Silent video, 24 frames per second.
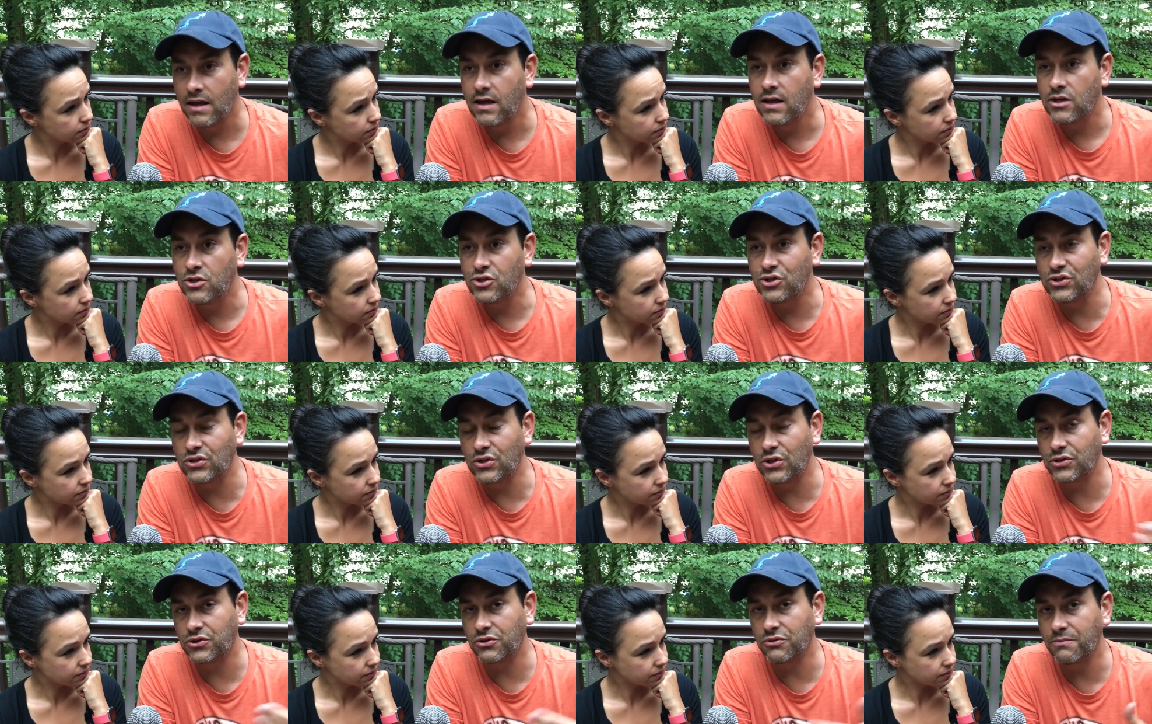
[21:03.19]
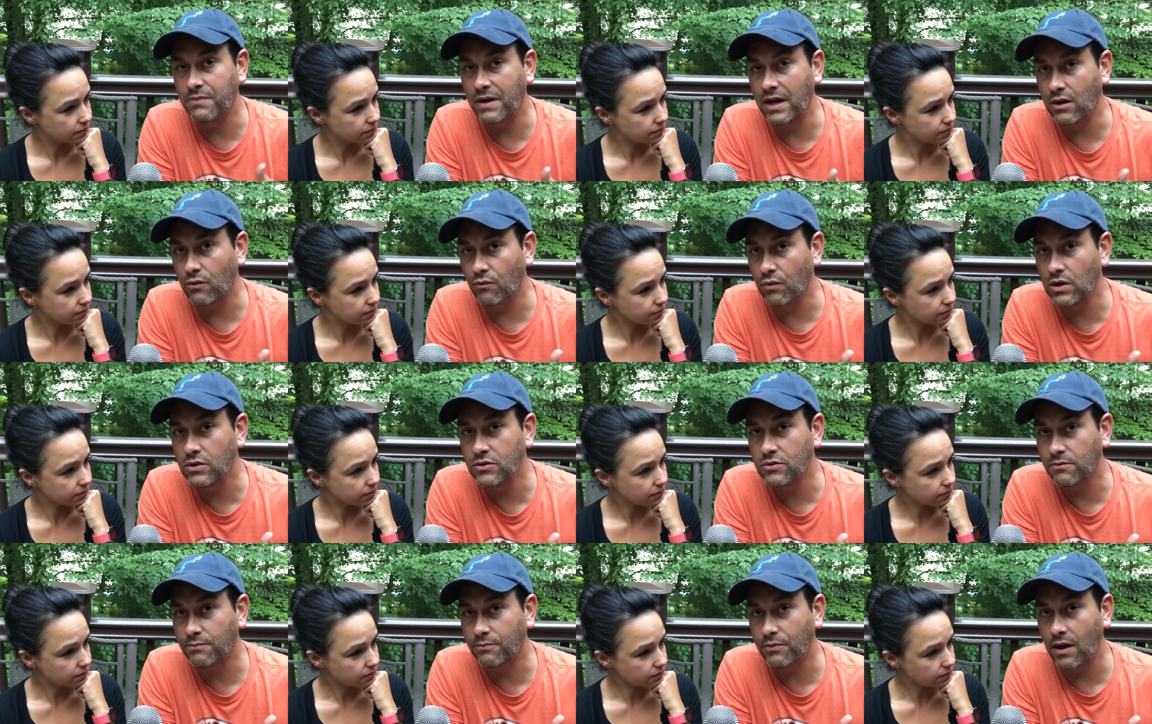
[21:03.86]
Speaker 1: She's also buying
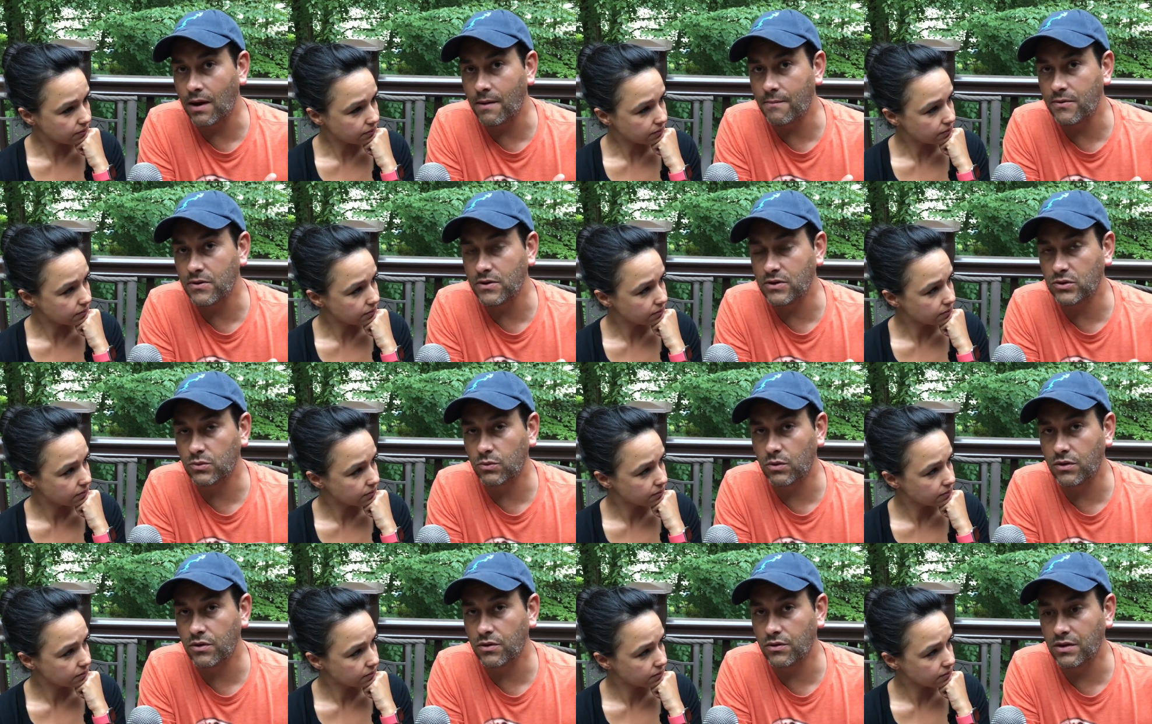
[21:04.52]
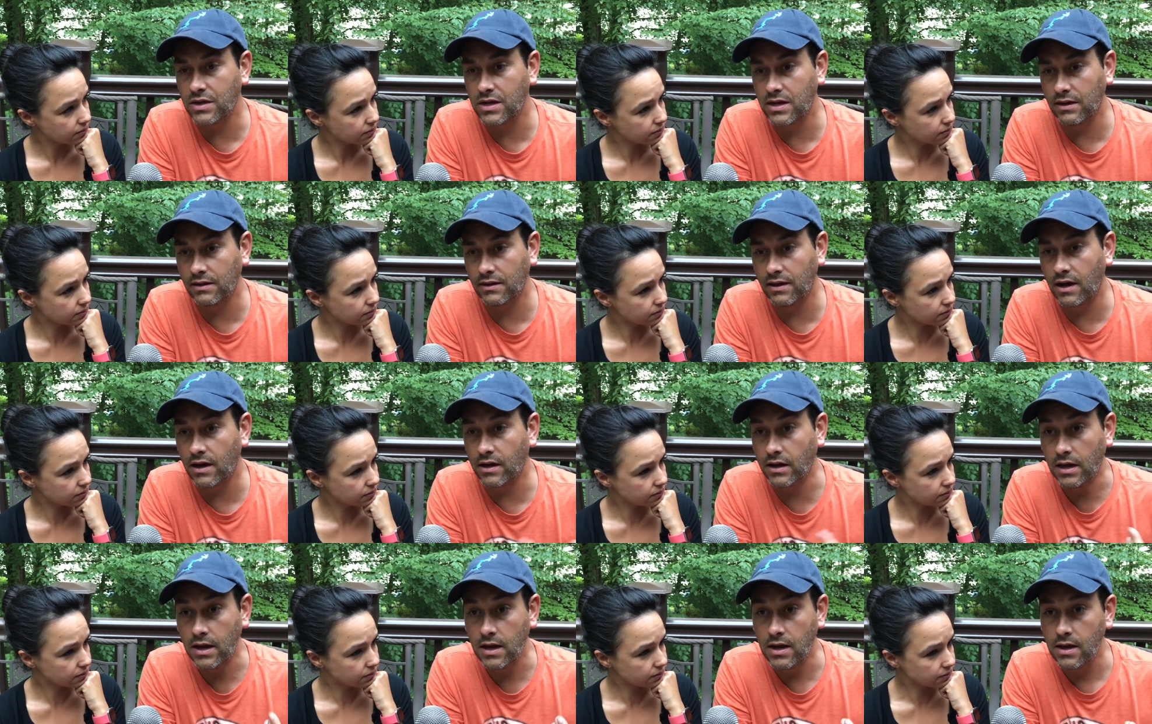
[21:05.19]
rental properties with her HELOC
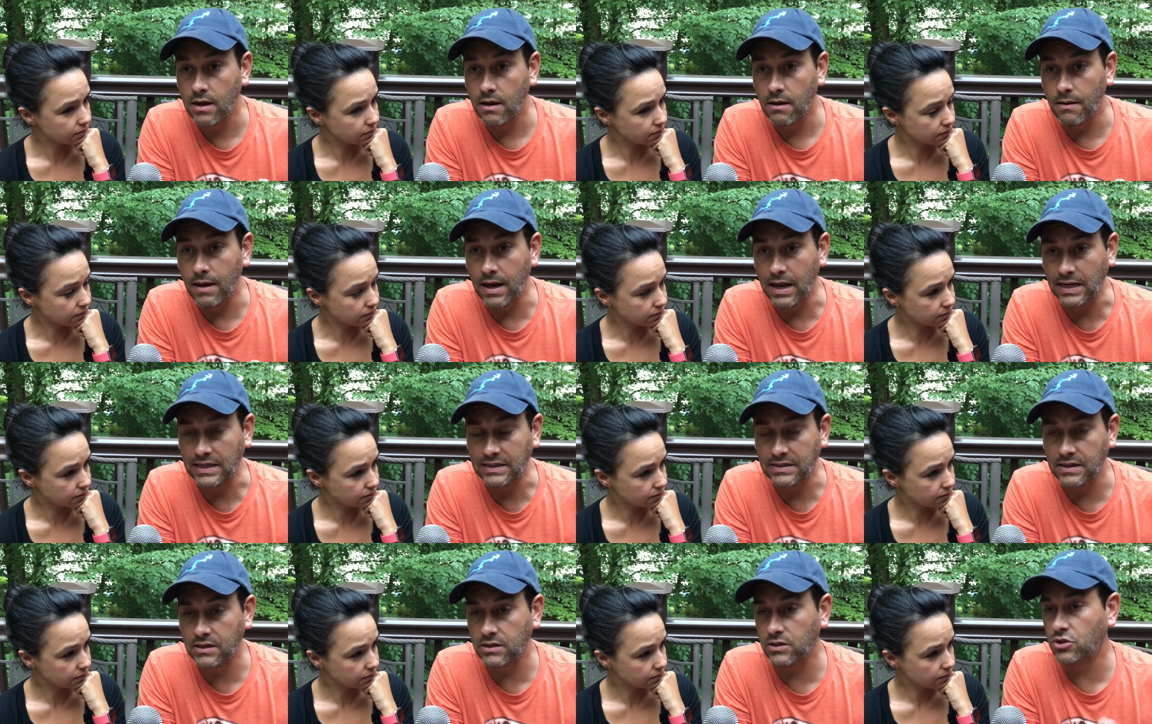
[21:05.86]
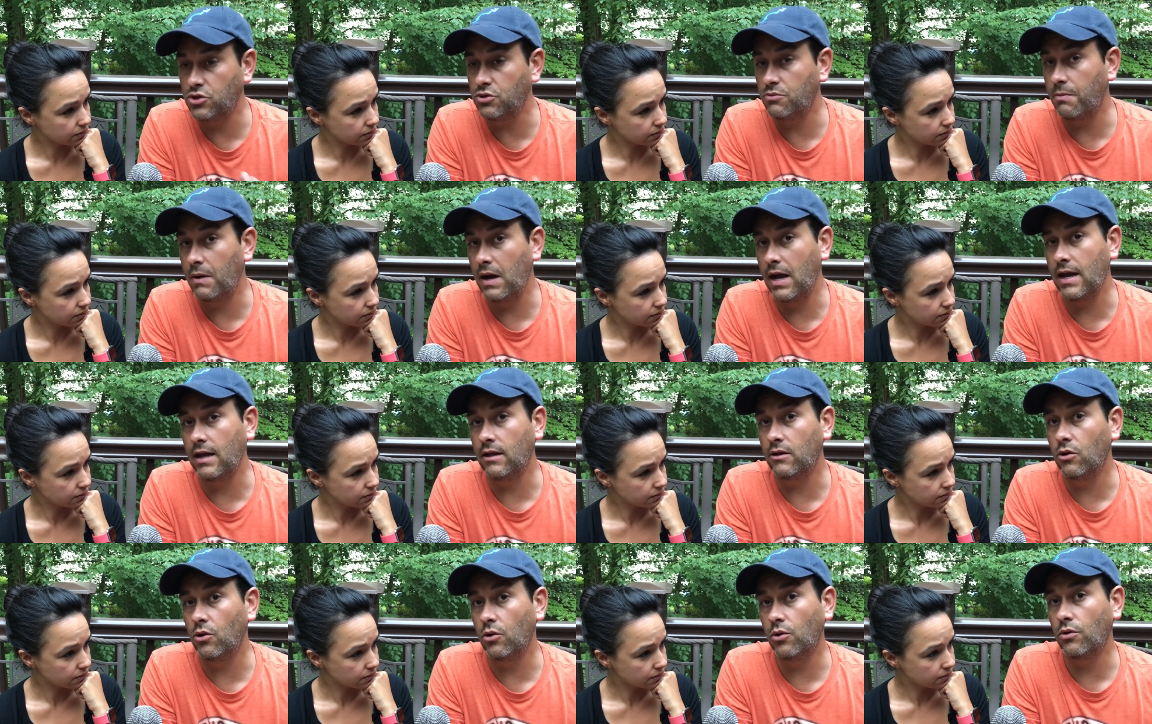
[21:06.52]
and I said, did you buy a
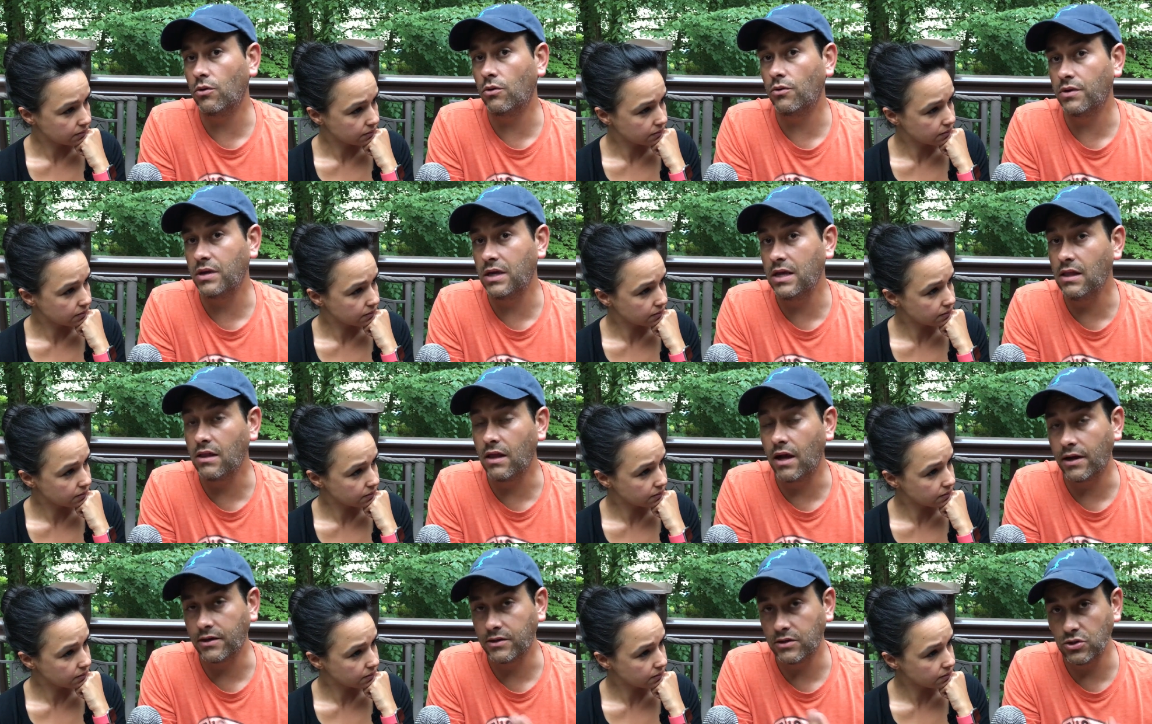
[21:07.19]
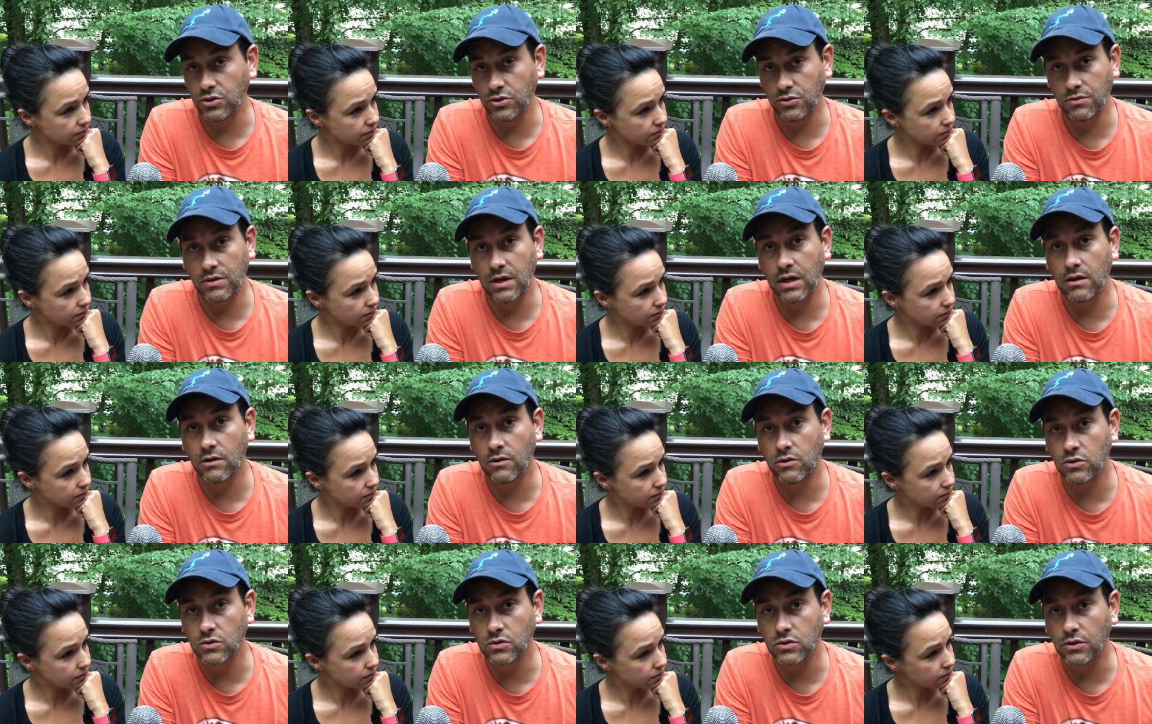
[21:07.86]
local HELOC? Did you get
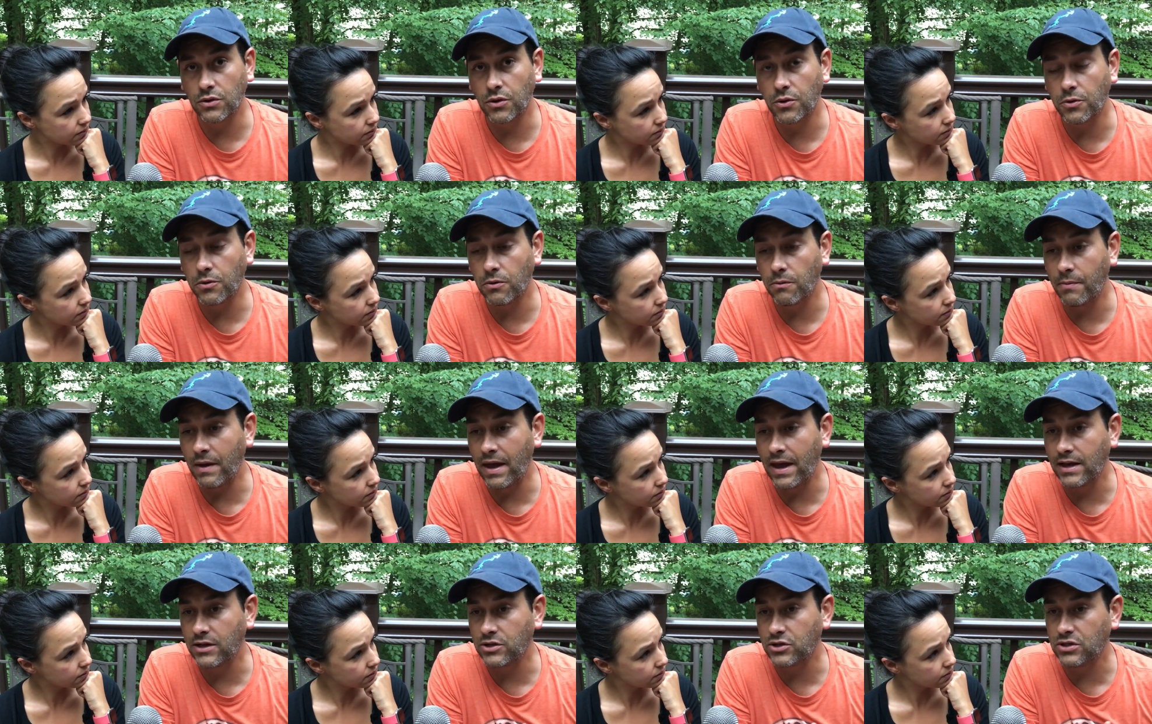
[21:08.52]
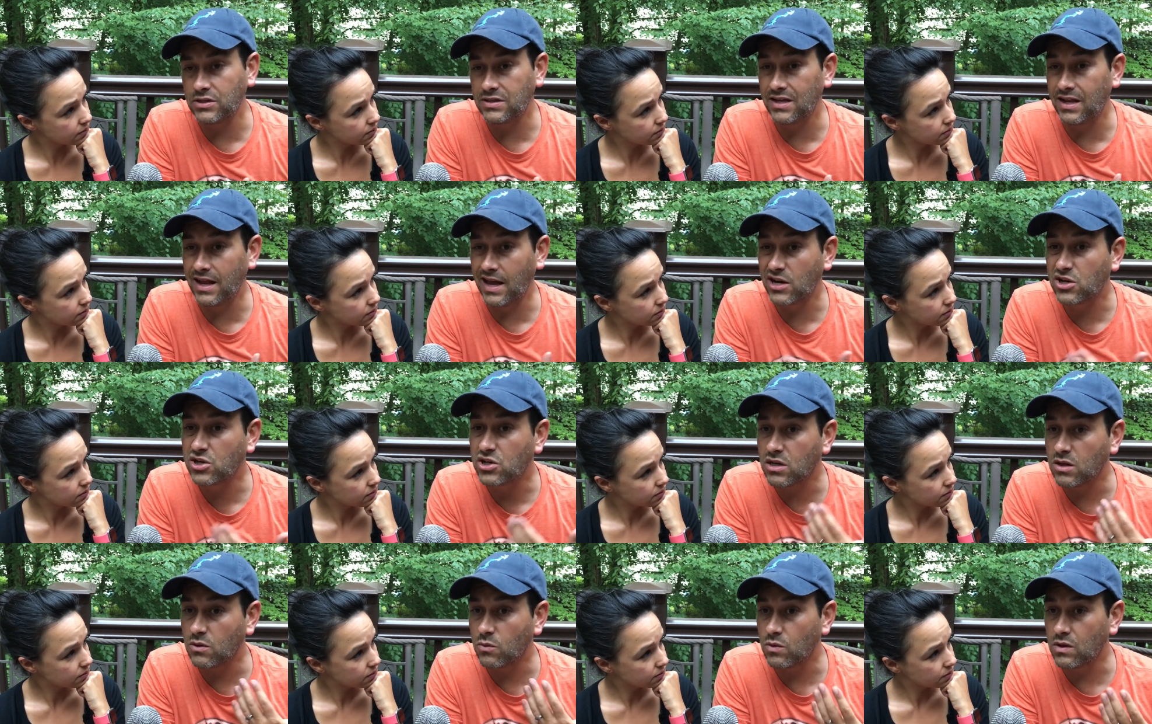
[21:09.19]
use a local bank? She said,
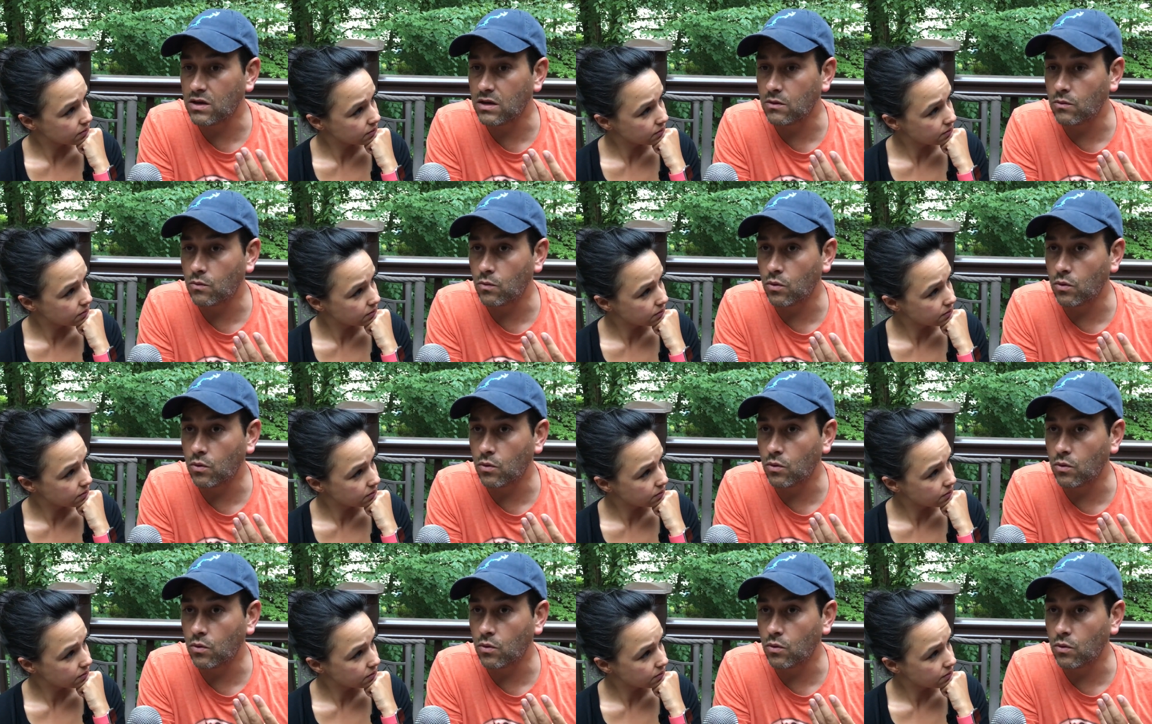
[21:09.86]
actually, we